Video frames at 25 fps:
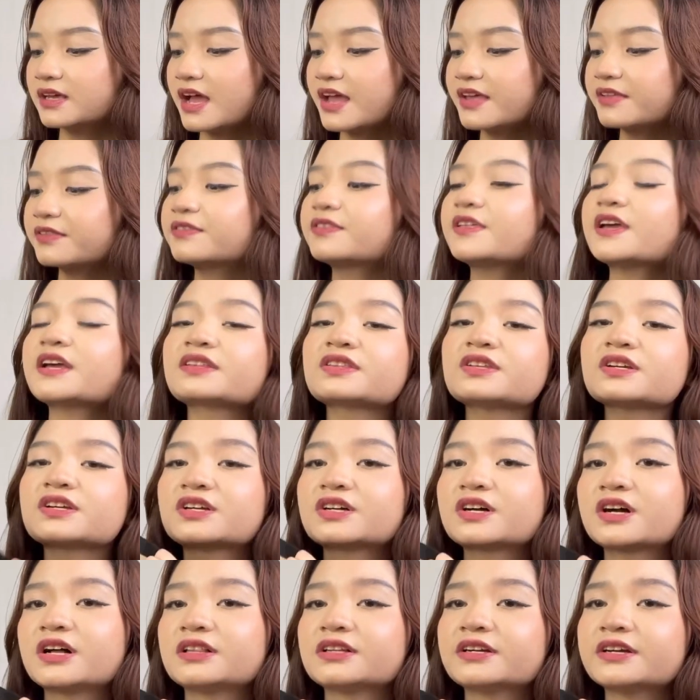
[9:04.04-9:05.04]
I think the
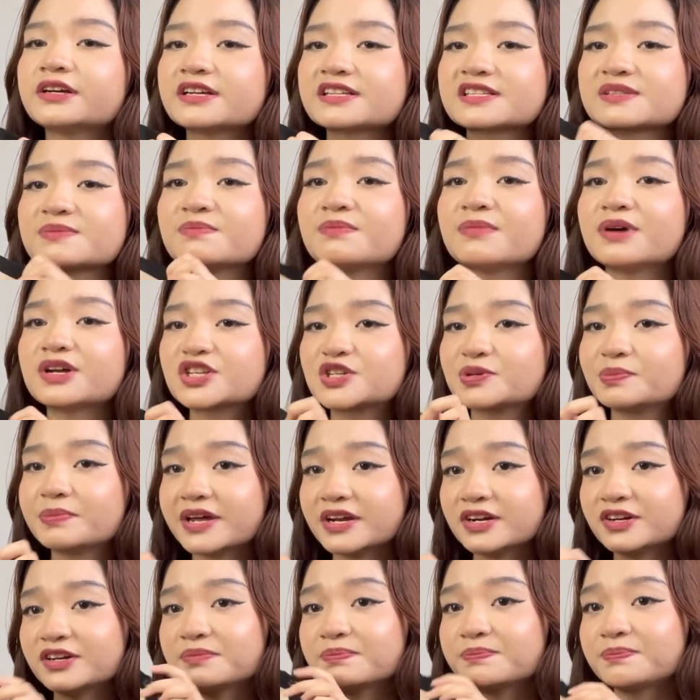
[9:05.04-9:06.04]
color is much
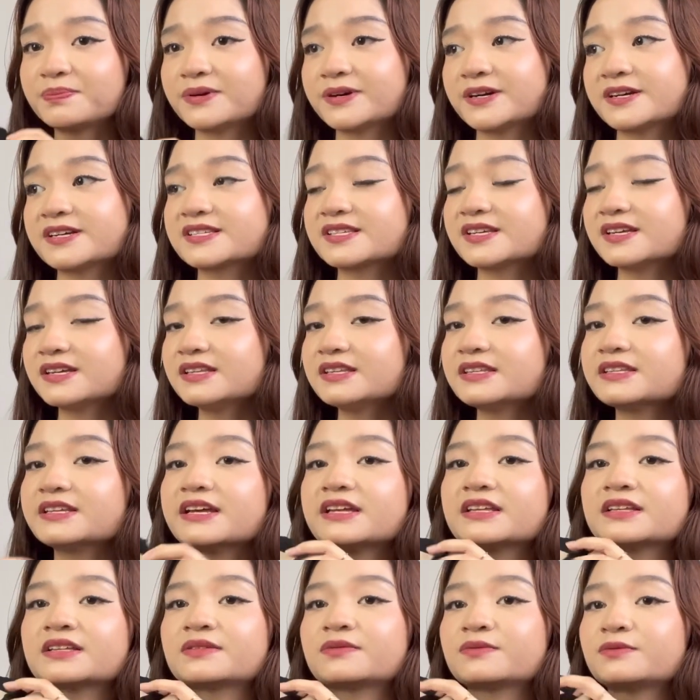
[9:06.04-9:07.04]
better in person
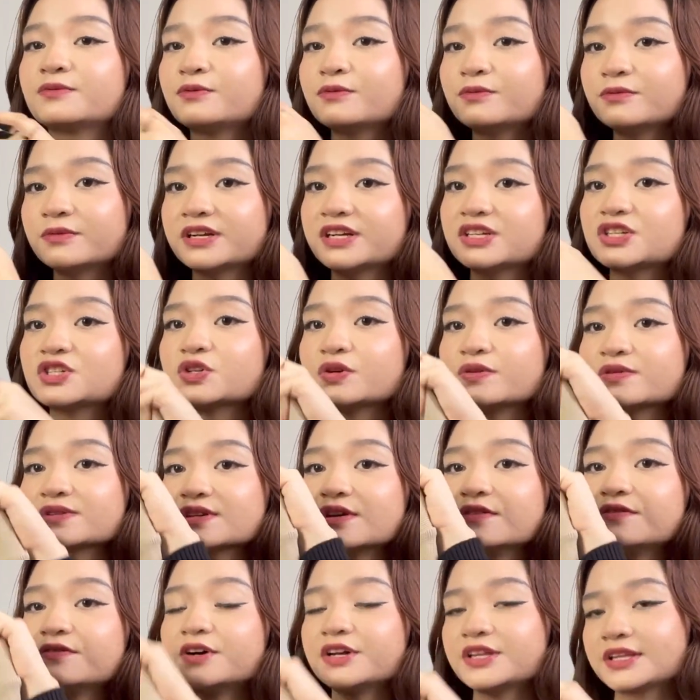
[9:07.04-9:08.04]
than what it shows
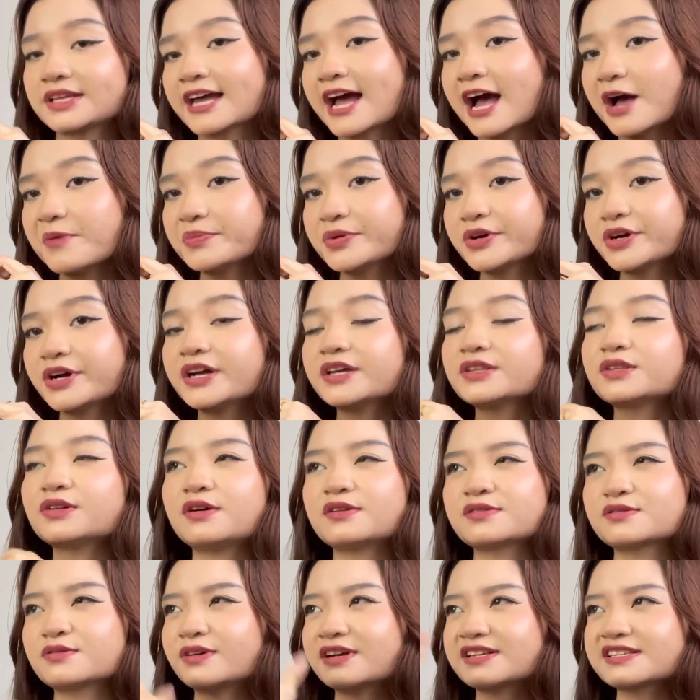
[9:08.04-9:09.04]
off on camera. And
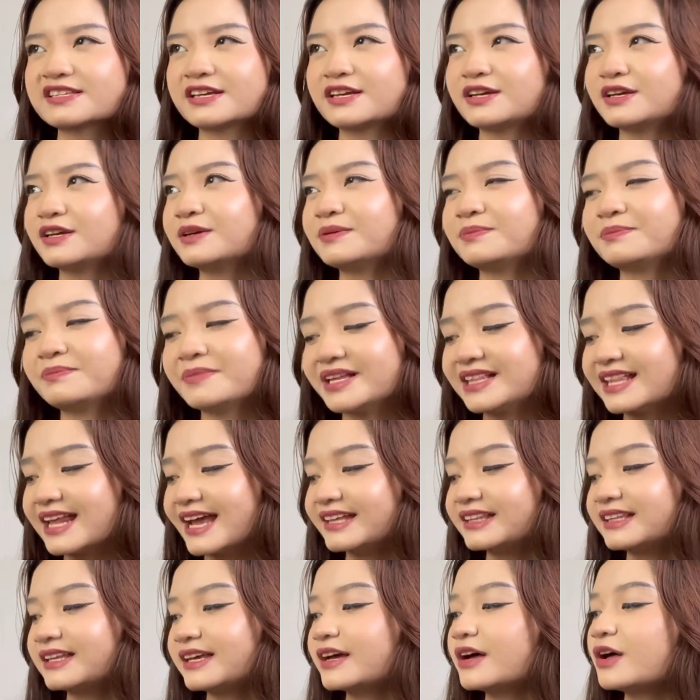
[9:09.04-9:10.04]
also kasi may
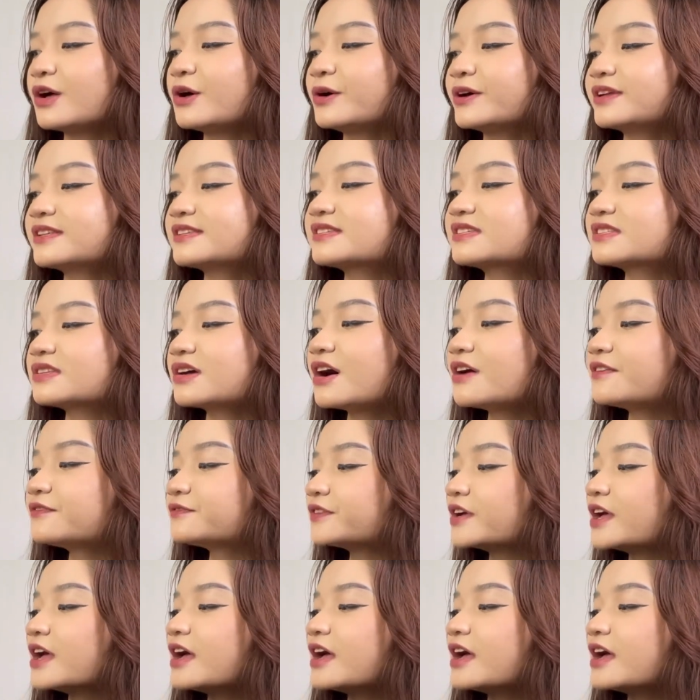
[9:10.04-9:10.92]
lighting ako and stuff.